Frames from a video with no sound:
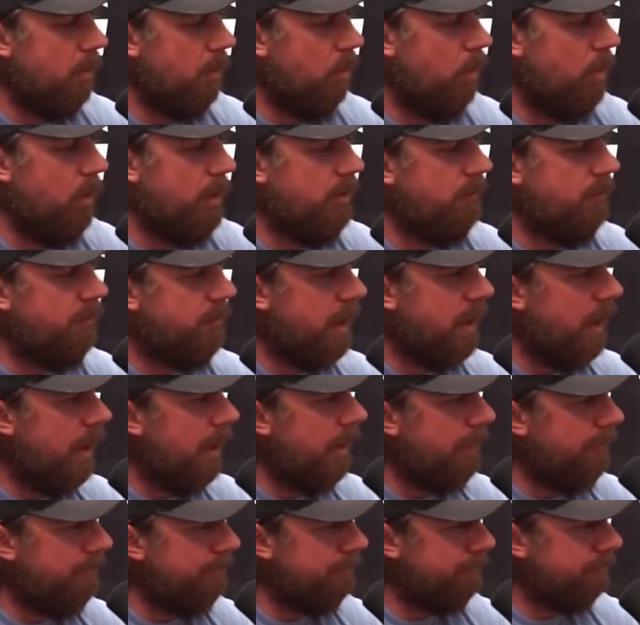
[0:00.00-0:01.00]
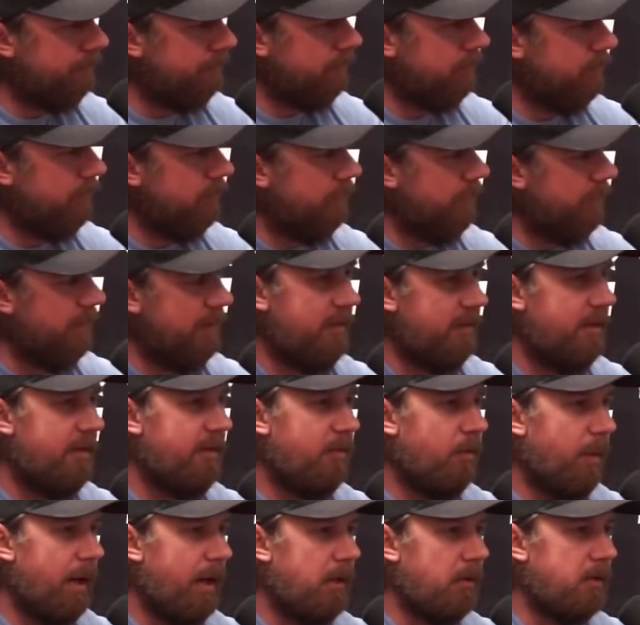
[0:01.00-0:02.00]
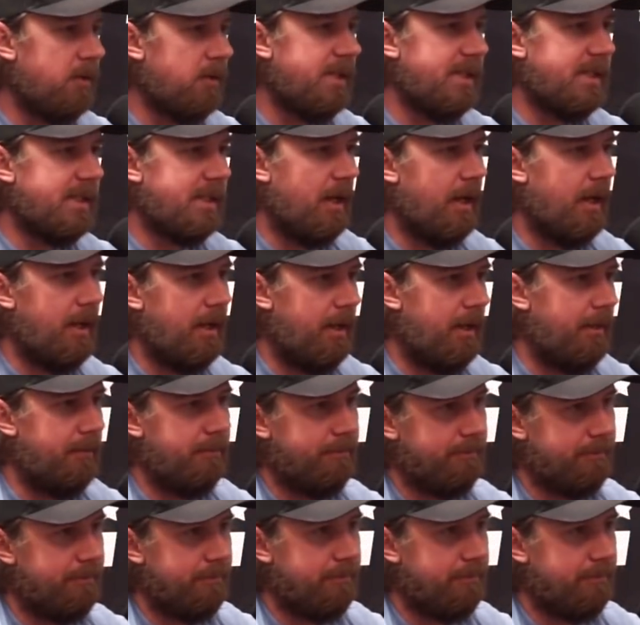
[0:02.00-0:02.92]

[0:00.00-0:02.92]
when you've got, this is regular society.